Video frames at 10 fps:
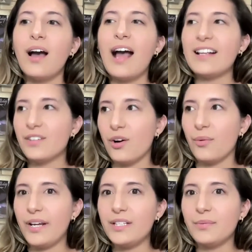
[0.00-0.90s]
As
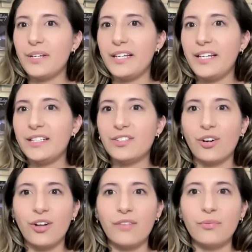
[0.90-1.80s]
always, we
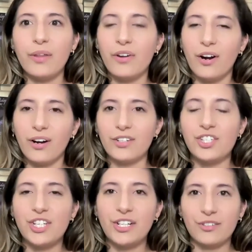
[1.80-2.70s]
start off with our
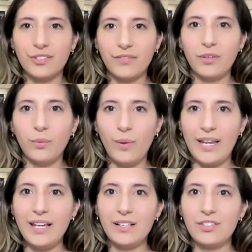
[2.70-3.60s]
cheers of the
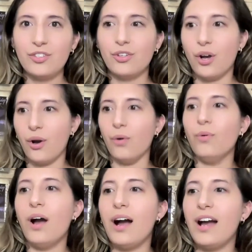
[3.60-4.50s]
week.
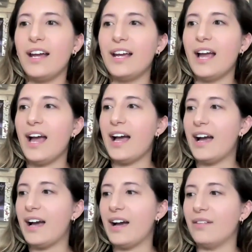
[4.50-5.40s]
So I
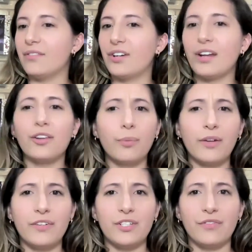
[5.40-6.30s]
have got a little
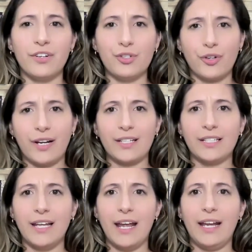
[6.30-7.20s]
bit of a different drink
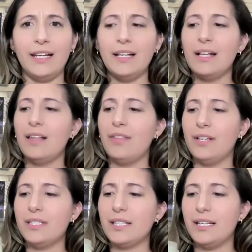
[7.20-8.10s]
today.
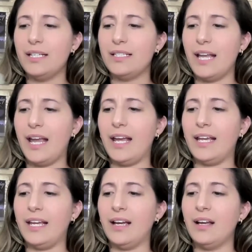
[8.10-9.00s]
This is
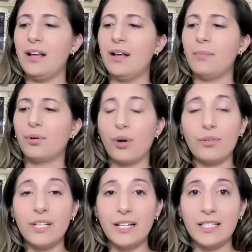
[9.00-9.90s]
a
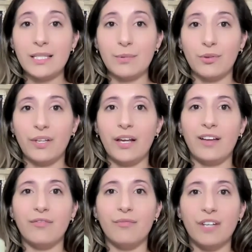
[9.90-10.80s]
protein smoothie.
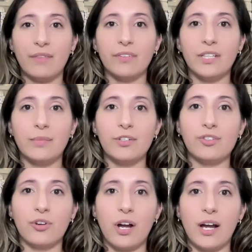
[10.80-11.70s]
I've definitely been
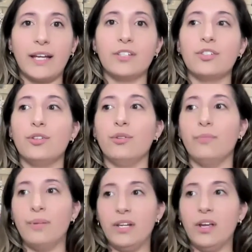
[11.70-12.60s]
trying
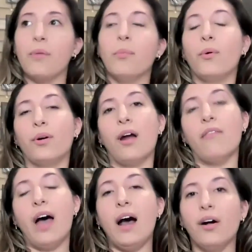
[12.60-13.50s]
to be on more
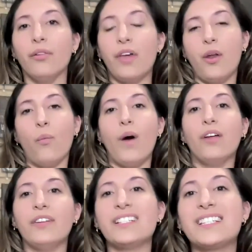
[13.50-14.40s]
of a health and a
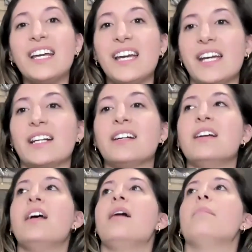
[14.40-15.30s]
wellness kick.
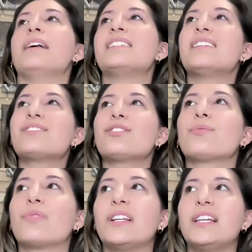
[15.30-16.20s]
My sister
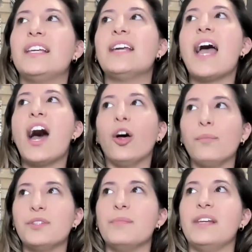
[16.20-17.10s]
really
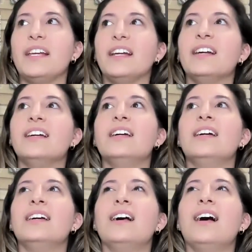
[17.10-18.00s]
helped me
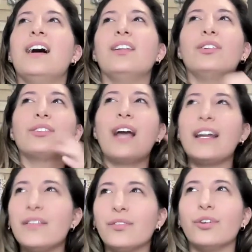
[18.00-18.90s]

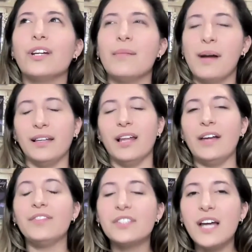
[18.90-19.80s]
kind of look at my
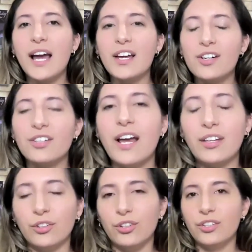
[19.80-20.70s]
lifestyle
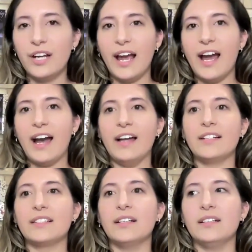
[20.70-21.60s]
and look
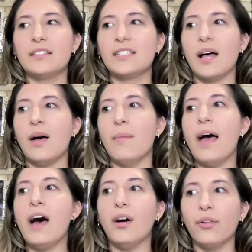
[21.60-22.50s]
at some
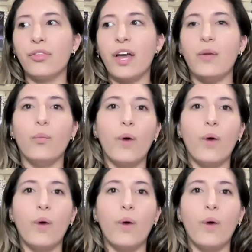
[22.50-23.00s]
health and